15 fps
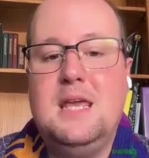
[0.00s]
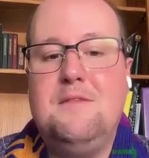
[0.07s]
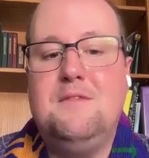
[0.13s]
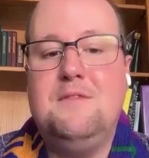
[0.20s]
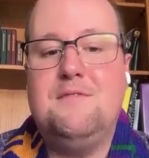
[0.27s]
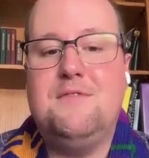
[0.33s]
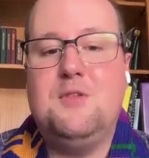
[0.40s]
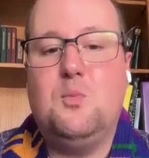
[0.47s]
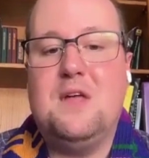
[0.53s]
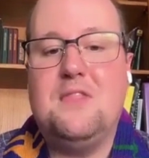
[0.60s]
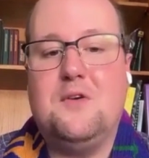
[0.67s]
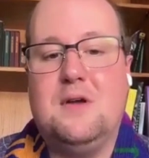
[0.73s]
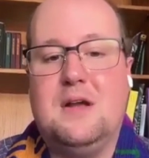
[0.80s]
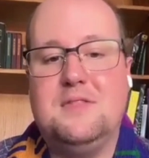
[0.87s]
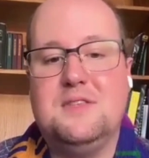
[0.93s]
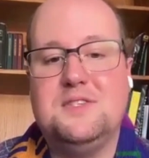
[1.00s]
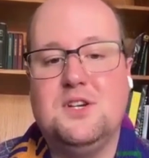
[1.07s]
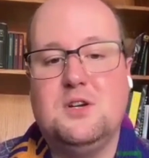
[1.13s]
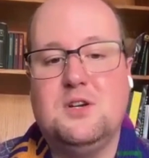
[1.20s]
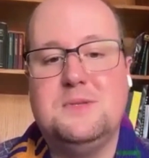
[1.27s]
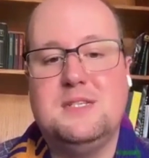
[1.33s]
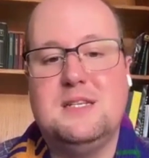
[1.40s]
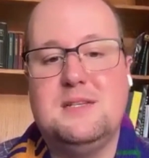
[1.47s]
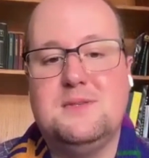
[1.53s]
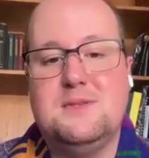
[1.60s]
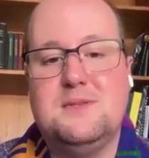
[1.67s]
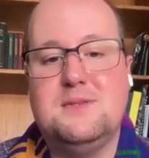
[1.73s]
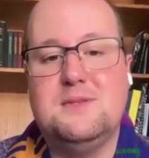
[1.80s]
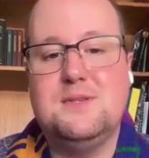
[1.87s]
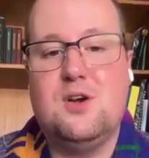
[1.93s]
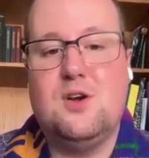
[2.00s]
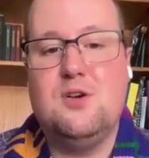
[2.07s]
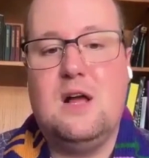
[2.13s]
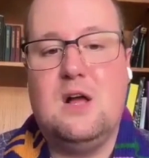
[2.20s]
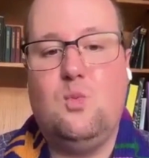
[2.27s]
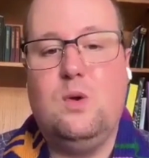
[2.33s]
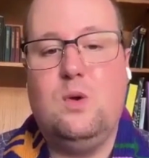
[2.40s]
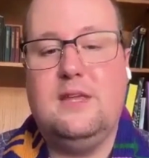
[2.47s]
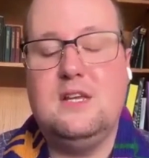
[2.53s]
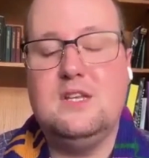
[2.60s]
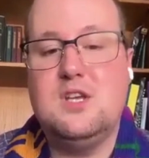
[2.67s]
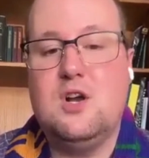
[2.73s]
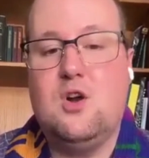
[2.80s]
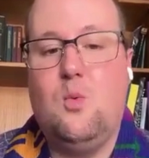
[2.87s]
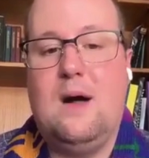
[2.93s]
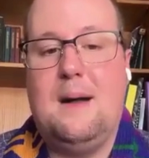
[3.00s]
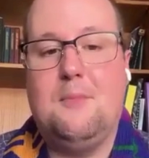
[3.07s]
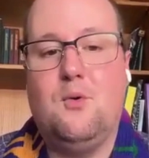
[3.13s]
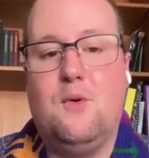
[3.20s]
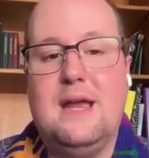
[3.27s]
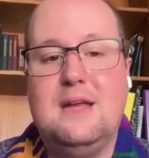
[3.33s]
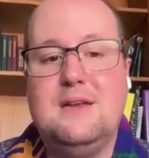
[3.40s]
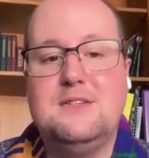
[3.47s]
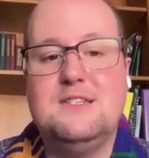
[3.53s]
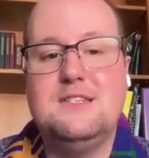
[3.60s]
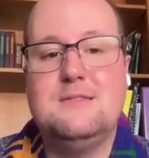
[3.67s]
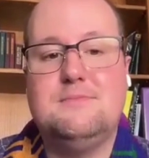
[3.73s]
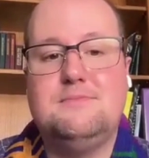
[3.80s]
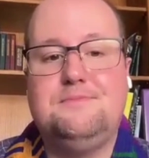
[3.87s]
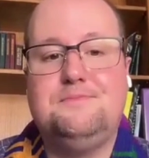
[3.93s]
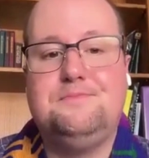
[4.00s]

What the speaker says: even if the weather and the circumstances are not willing to cooperate.